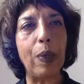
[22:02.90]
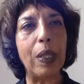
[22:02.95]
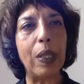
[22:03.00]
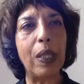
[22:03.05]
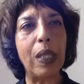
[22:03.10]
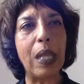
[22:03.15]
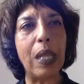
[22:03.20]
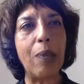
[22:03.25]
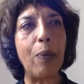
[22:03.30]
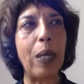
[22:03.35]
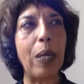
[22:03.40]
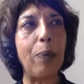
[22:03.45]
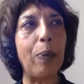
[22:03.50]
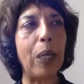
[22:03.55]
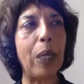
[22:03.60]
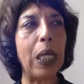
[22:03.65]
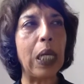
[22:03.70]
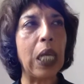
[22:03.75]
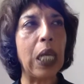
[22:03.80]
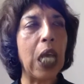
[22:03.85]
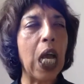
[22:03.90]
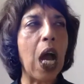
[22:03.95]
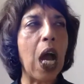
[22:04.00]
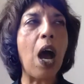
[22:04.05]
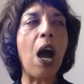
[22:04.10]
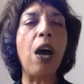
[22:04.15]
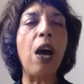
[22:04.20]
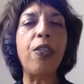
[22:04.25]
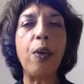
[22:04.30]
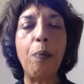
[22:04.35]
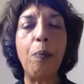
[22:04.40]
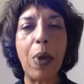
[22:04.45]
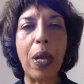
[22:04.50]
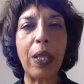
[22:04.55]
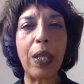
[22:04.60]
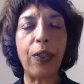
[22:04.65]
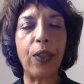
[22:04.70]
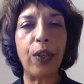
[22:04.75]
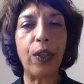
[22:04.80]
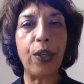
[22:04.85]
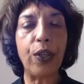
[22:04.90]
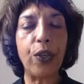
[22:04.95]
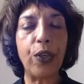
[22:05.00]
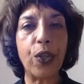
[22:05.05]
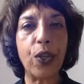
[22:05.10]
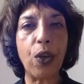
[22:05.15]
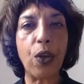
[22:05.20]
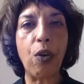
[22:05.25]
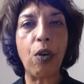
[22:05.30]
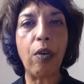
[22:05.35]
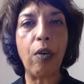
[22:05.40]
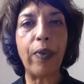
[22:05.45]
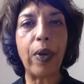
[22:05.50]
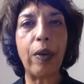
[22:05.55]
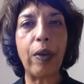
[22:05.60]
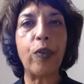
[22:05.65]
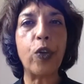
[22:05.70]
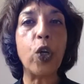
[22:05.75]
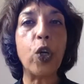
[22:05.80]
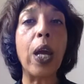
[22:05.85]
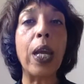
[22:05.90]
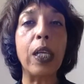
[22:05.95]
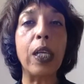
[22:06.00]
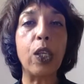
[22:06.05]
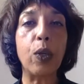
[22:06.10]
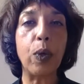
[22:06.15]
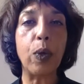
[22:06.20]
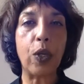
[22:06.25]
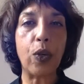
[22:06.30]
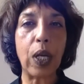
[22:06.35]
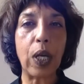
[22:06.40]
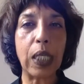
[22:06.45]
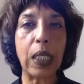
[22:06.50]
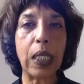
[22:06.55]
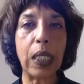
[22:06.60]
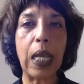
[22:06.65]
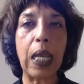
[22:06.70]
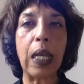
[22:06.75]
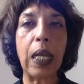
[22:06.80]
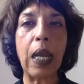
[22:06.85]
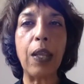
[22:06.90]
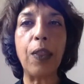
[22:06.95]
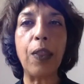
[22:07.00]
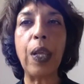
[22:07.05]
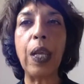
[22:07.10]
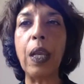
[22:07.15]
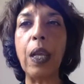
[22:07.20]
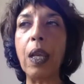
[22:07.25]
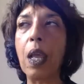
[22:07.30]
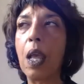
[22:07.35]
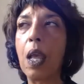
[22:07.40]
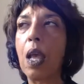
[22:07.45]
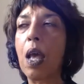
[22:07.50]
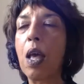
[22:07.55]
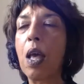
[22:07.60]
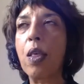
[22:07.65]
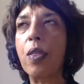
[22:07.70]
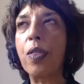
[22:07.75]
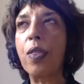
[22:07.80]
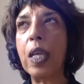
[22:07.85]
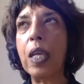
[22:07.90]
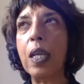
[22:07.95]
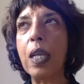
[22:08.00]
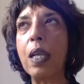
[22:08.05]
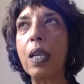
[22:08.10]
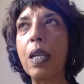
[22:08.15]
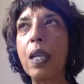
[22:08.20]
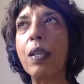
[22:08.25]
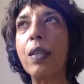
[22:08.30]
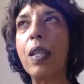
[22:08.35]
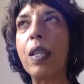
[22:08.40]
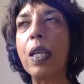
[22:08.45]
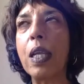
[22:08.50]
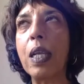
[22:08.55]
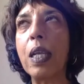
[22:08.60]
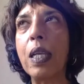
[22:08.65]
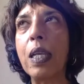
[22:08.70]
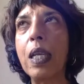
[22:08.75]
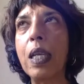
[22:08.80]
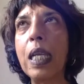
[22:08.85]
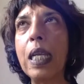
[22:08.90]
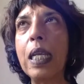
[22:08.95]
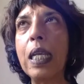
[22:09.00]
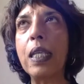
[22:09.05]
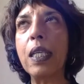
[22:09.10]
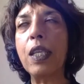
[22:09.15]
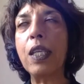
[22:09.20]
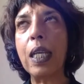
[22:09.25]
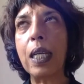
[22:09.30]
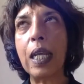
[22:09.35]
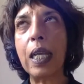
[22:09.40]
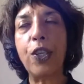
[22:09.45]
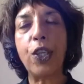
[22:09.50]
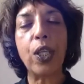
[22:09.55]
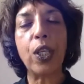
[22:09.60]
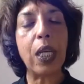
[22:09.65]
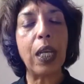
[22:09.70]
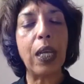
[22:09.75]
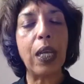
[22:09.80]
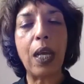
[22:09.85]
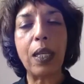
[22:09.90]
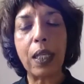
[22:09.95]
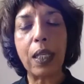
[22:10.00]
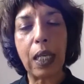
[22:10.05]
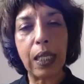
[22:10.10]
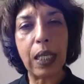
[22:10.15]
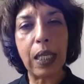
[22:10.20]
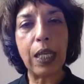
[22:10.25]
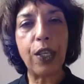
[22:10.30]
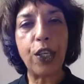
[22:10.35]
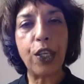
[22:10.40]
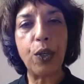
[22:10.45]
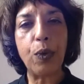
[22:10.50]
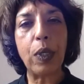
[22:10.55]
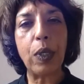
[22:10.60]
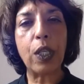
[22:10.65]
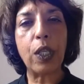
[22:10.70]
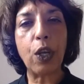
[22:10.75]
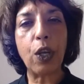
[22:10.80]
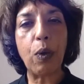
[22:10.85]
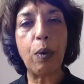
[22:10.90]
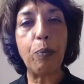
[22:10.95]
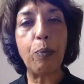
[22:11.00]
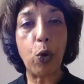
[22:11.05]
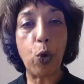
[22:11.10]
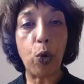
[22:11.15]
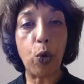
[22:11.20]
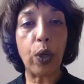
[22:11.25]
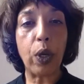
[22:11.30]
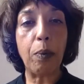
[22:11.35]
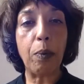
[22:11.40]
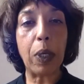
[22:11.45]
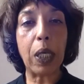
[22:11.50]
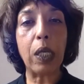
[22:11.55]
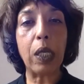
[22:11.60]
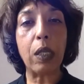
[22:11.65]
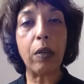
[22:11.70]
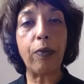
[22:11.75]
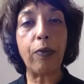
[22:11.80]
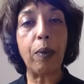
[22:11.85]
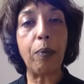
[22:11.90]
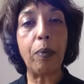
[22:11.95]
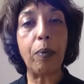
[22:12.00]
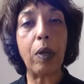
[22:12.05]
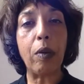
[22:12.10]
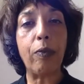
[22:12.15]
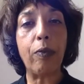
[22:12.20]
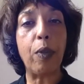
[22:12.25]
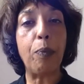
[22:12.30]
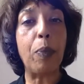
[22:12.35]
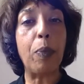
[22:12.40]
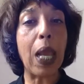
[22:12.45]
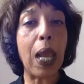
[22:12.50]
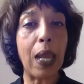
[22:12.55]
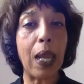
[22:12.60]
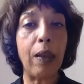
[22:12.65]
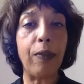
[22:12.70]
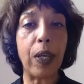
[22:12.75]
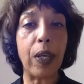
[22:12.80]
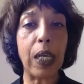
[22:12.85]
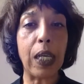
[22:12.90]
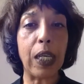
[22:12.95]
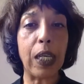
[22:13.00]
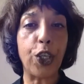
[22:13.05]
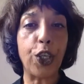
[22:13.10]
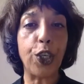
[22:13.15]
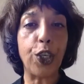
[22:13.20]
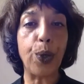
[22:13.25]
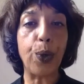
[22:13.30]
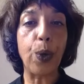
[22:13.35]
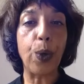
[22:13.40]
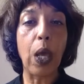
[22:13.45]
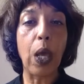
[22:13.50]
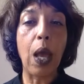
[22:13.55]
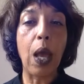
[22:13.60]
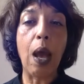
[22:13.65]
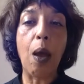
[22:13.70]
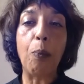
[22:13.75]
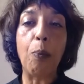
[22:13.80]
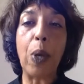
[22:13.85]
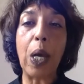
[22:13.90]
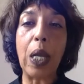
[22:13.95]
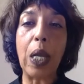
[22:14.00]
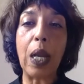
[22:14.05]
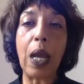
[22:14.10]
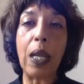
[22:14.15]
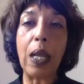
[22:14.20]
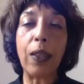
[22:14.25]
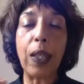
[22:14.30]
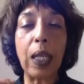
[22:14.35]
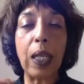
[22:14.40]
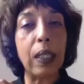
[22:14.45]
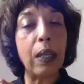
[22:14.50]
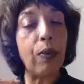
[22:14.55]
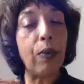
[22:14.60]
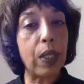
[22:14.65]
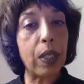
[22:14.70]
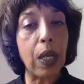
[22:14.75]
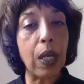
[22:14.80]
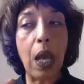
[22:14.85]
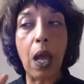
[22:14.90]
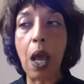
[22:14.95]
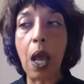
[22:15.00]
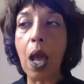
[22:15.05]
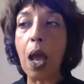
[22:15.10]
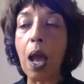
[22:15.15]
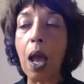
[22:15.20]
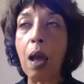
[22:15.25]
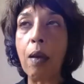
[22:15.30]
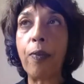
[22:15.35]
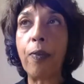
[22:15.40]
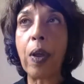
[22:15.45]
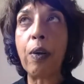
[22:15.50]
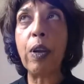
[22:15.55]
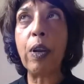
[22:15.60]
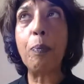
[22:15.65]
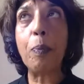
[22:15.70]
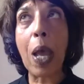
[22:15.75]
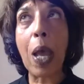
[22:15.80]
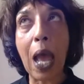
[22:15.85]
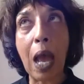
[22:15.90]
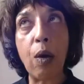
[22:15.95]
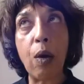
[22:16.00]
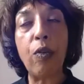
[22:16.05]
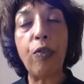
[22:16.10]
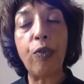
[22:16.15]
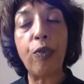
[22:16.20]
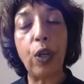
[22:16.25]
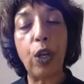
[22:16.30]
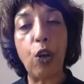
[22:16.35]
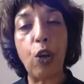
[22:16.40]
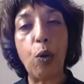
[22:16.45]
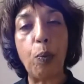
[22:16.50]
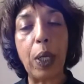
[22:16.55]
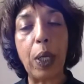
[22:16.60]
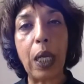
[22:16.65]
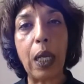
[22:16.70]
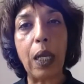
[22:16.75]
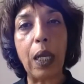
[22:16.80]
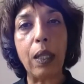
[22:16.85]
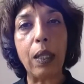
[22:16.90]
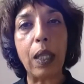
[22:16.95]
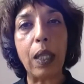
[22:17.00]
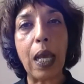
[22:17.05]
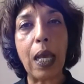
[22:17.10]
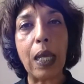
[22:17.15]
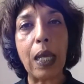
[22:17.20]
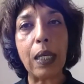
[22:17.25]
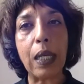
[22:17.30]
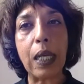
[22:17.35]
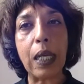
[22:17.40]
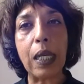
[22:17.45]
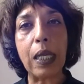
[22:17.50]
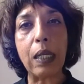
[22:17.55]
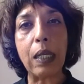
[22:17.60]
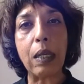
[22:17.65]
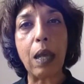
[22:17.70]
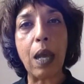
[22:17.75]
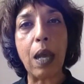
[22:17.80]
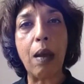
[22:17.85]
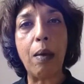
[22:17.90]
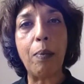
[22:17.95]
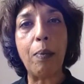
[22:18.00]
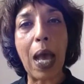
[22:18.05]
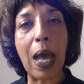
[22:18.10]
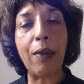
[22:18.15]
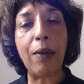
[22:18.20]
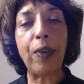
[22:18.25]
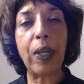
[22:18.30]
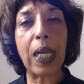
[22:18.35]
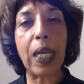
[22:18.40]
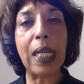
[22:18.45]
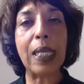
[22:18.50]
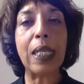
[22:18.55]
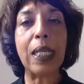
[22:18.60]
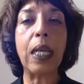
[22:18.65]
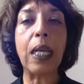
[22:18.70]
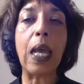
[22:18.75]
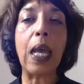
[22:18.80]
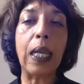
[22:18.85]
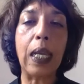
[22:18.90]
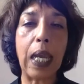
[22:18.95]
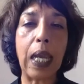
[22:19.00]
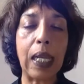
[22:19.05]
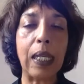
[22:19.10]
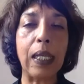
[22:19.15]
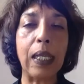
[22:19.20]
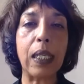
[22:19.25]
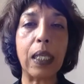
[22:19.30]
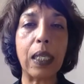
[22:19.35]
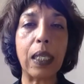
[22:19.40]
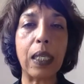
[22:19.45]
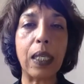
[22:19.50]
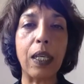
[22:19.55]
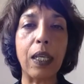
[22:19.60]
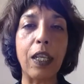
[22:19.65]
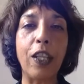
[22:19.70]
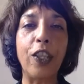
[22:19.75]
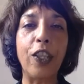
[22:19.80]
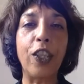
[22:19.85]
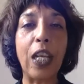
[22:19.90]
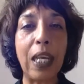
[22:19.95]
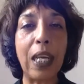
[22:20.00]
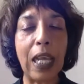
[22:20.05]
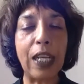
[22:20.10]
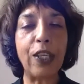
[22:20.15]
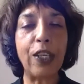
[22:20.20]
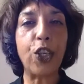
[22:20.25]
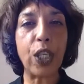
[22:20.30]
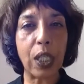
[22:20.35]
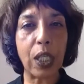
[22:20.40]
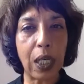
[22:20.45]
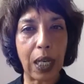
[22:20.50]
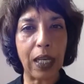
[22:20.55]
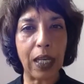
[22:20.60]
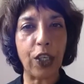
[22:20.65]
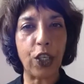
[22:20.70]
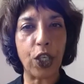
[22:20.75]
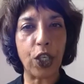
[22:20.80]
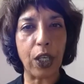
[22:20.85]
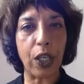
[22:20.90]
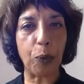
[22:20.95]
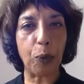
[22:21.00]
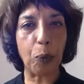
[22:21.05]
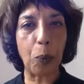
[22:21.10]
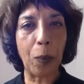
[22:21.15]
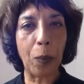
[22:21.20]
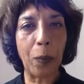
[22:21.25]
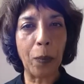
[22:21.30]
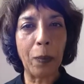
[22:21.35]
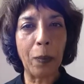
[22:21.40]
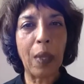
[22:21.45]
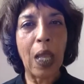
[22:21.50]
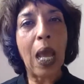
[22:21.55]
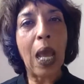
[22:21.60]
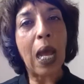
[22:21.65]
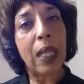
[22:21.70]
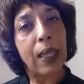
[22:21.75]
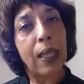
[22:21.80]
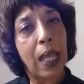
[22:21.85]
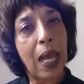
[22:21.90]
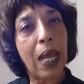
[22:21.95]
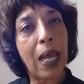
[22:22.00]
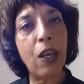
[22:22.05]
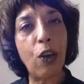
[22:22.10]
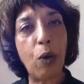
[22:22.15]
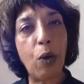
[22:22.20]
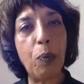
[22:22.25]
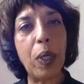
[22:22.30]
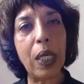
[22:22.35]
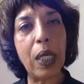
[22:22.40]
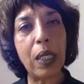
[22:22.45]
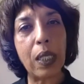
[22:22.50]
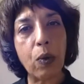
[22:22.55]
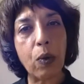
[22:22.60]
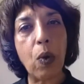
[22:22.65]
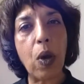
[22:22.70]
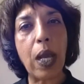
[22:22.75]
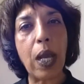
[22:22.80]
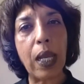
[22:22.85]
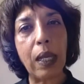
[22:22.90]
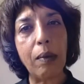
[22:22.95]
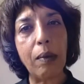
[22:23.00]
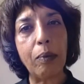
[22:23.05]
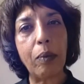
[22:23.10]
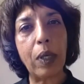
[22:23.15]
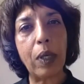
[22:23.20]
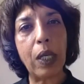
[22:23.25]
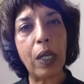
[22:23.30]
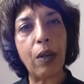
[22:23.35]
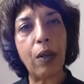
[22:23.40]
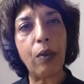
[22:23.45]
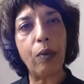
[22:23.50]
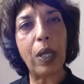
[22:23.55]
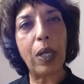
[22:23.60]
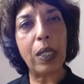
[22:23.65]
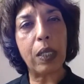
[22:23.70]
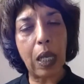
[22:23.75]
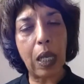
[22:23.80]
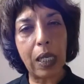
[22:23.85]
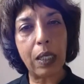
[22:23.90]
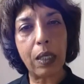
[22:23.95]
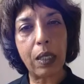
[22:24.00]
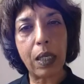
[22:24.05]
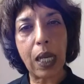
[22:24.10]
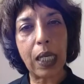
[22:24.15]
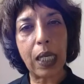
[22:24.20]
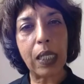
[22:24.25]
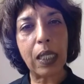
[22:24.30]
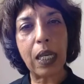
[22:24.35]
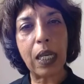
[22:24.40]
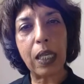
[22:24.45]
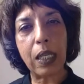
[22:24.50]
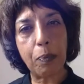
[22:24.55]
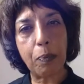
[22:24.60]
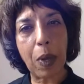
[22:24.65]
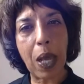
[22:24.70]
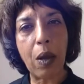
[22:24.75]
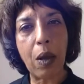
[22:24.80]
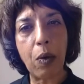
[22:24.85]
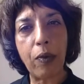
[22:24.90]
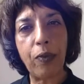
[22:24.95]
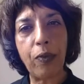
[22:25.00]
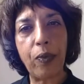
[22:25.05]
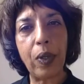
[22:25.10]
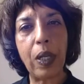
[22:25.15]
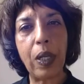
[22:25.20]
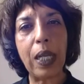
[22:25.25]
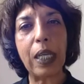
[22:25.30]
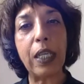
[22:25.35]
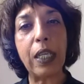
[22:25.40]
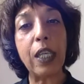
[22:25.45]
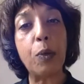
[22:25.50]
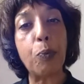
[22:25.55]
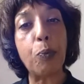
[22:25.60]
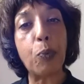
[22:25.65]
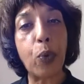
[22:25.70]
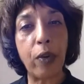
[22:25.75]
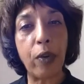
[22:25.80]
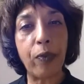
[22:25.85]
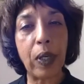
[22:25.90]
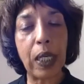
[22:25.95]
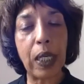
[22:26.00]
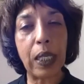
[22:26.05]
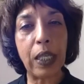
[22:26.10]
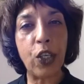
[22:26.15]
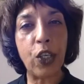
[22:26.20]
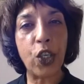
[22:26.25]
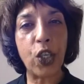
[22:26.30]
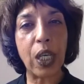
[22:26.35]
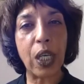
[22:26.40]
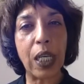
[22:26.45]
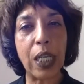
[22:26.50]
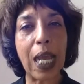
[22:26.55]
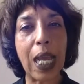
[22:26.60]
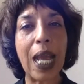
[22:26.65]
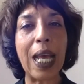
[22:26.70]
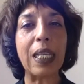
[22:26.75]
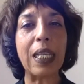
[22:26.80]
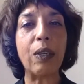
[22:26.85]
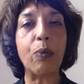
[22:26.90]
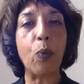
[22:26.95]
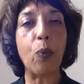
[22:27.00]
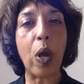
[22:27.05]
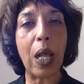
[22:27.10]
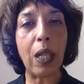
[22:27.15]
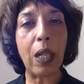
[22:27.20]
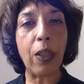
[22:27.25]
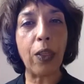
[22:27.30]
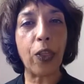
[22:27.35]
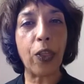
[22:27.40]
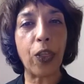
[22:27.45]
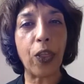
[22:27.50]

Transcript: there may be other methods of trying to address it. And I think the need to legislate, as I said to you, is so important because of the behavior issue. But I think there is a very powerful lobby that is advocating against the legislation. And that lobby is quite, you know, it's like I said, is powerful, it is privileged, it has wealth.